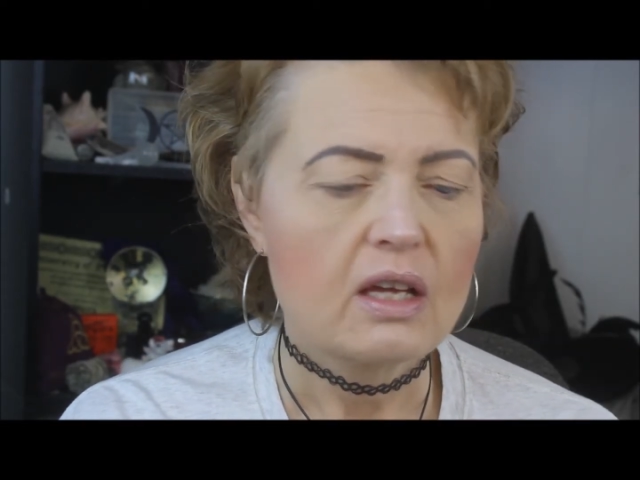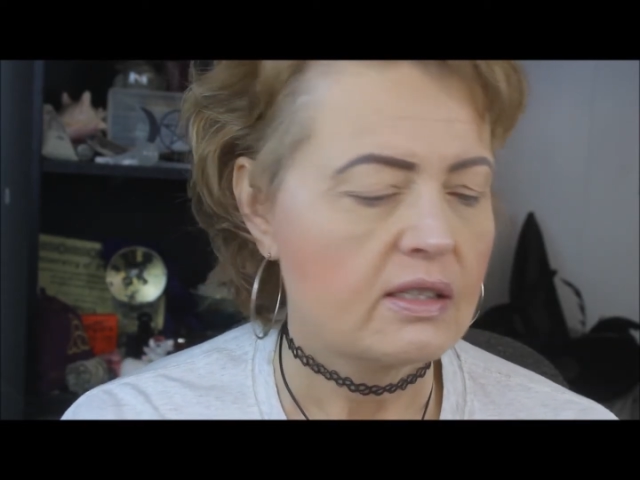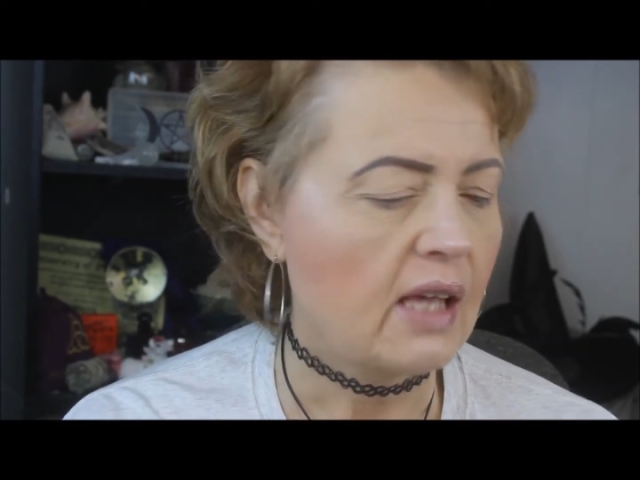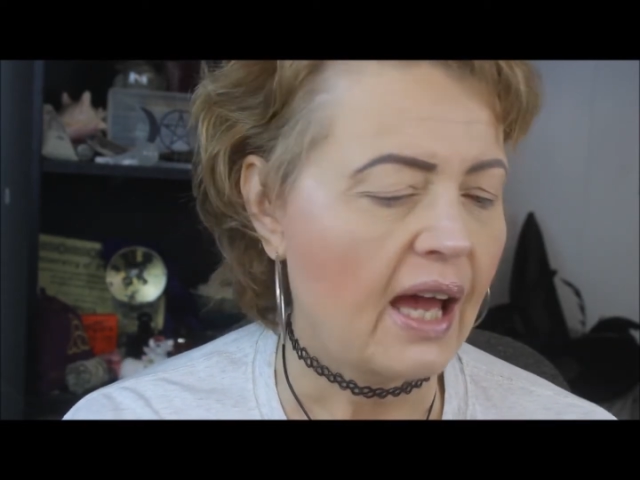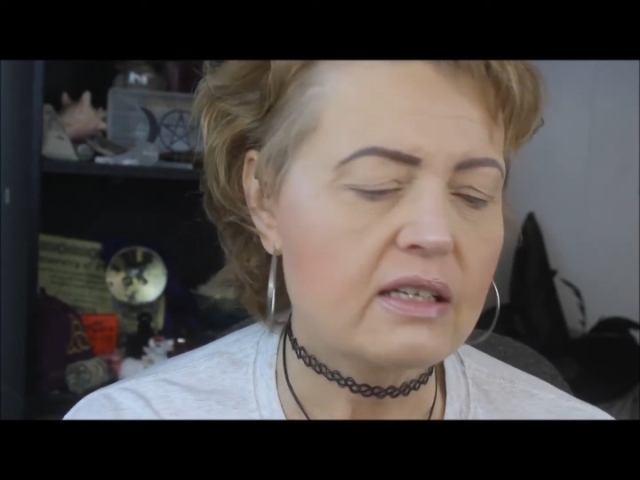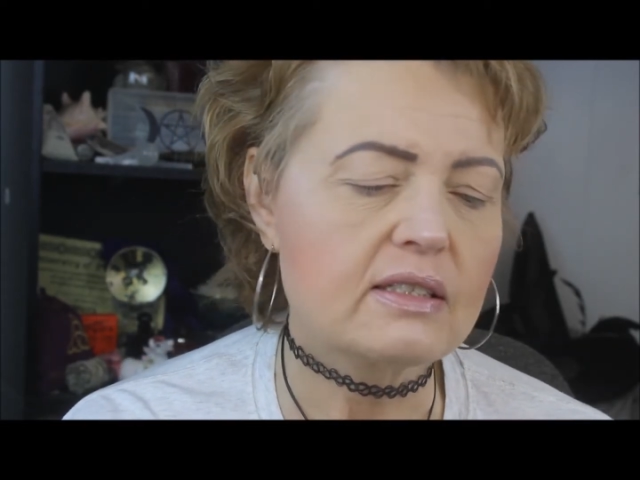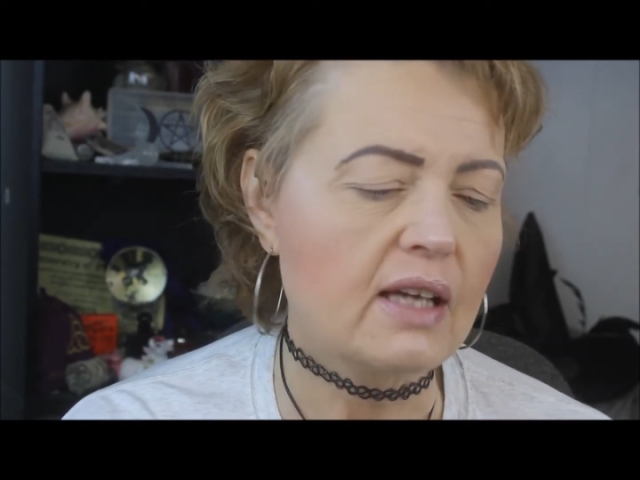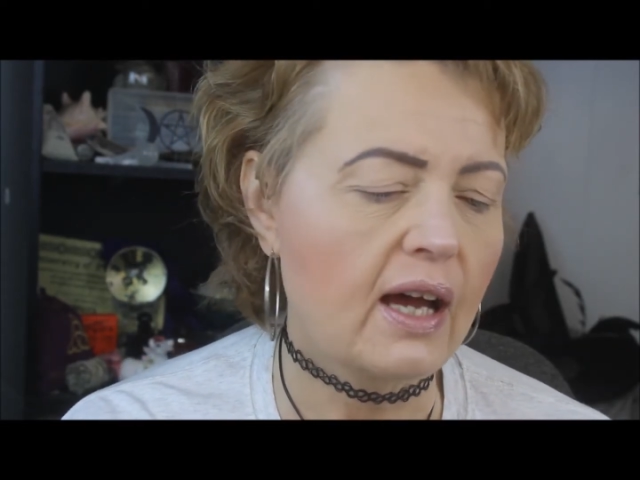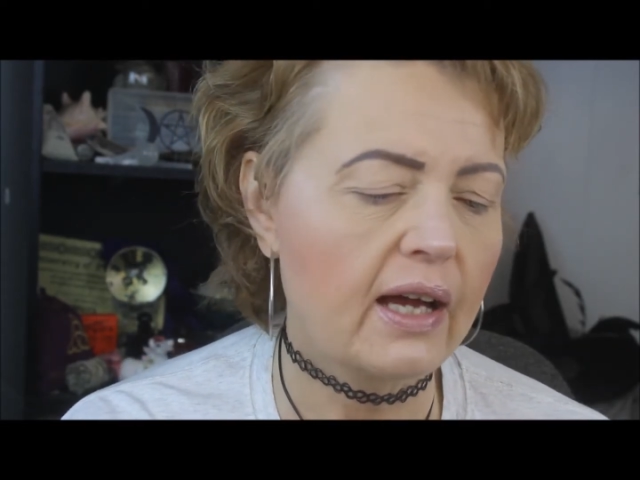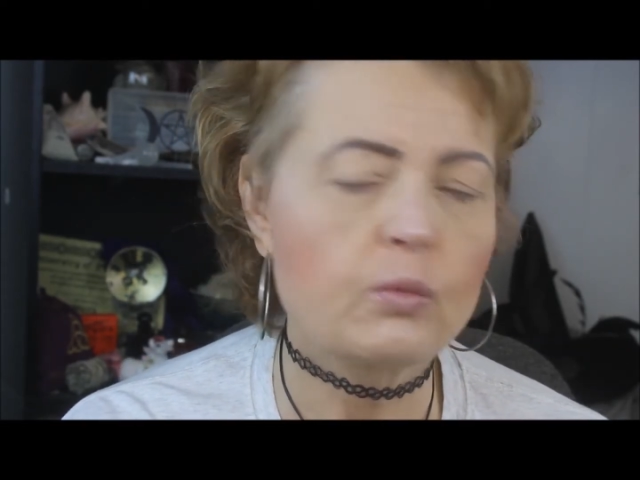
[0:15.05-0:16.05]
Side to
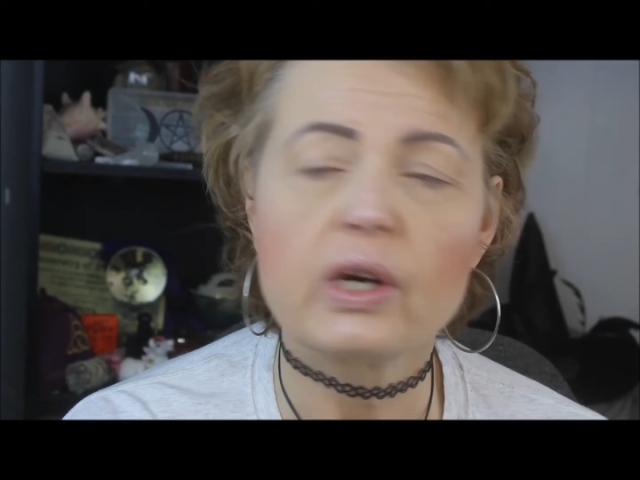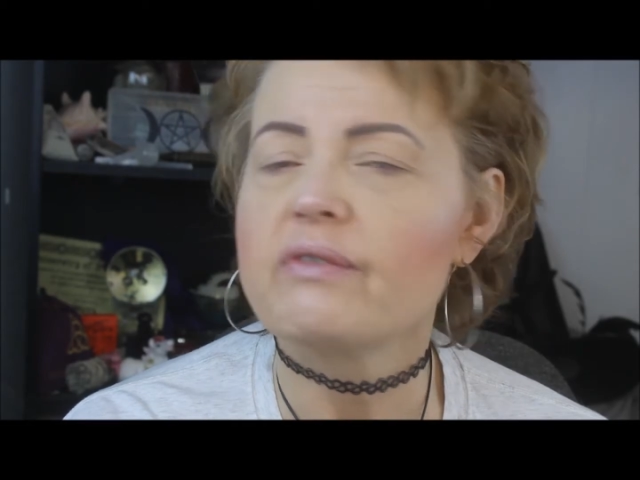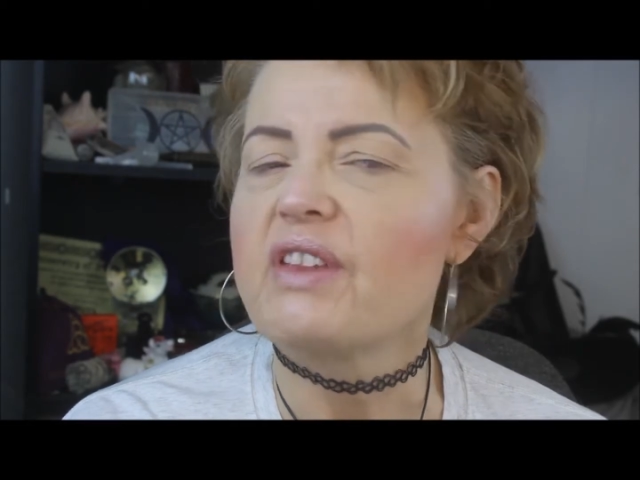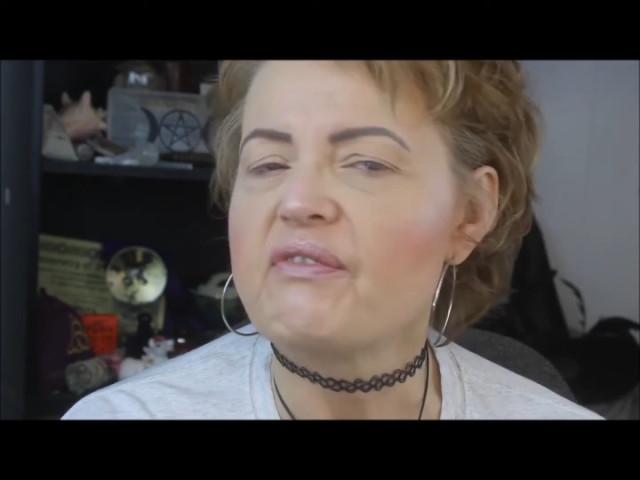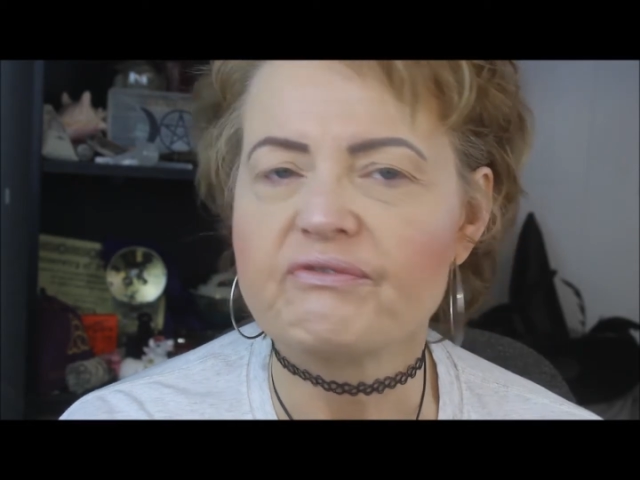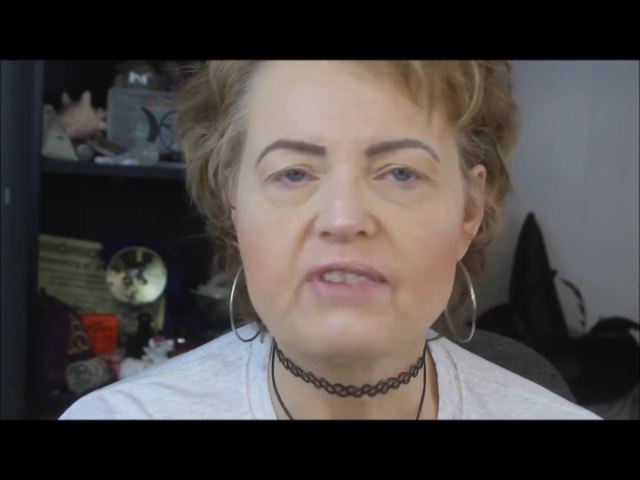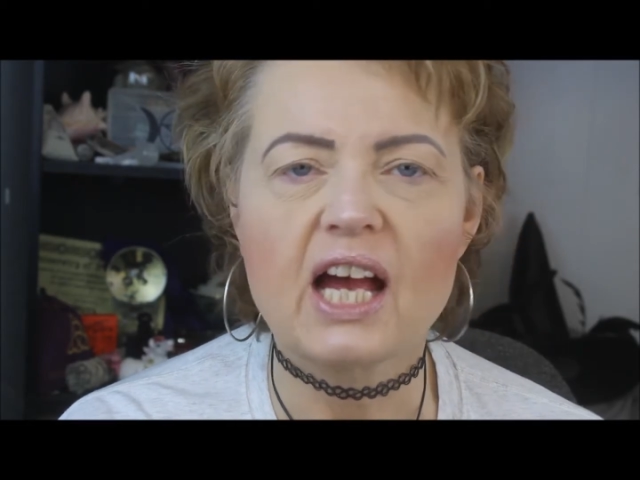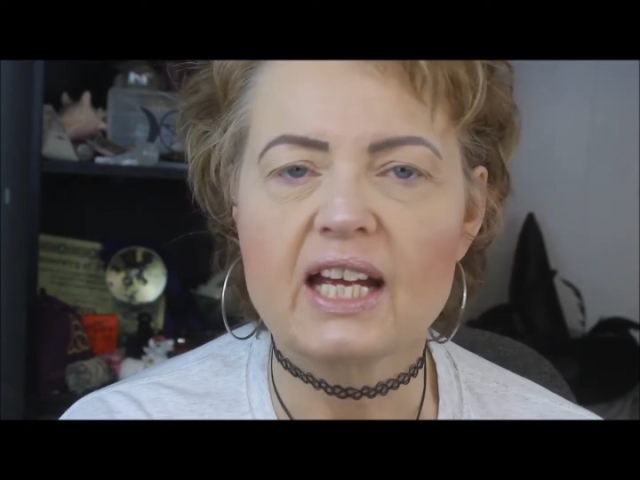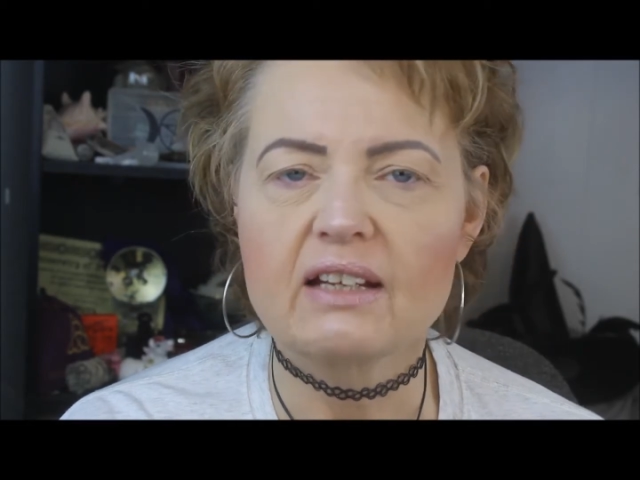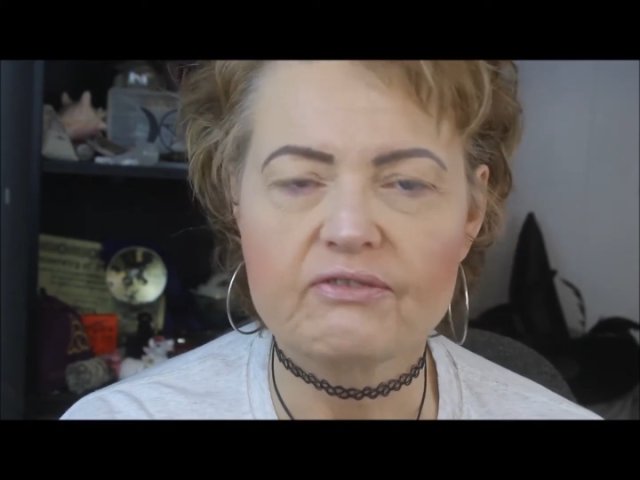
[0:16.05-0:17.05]
side, wherever the
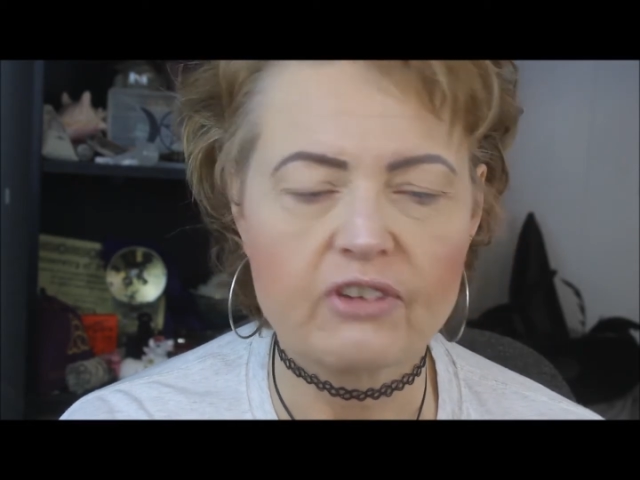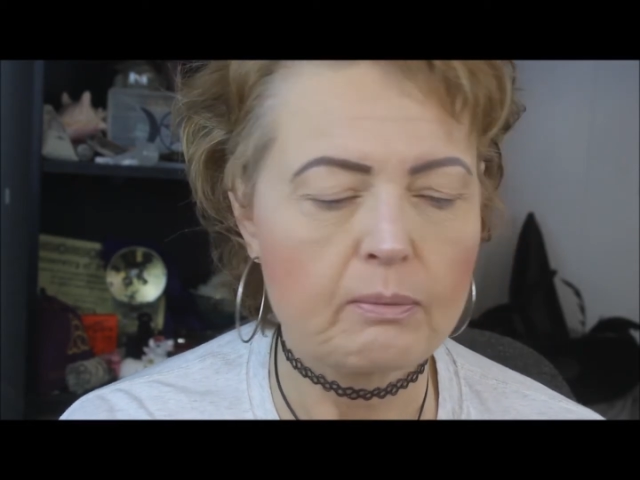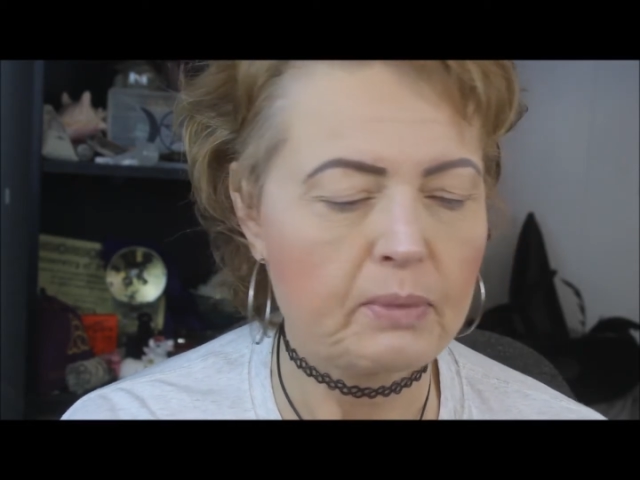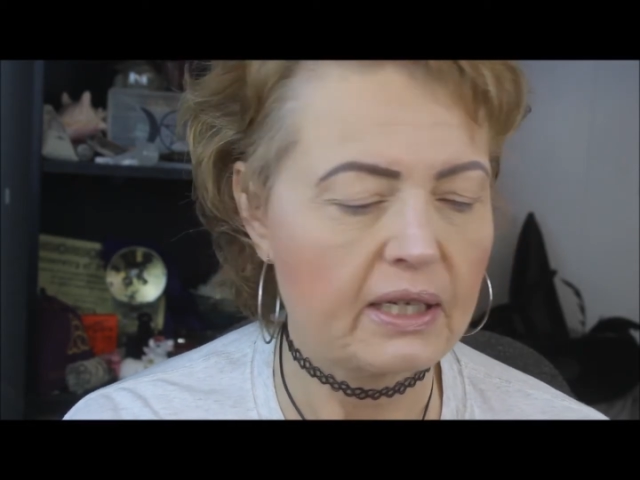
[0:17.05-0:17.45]
flying flip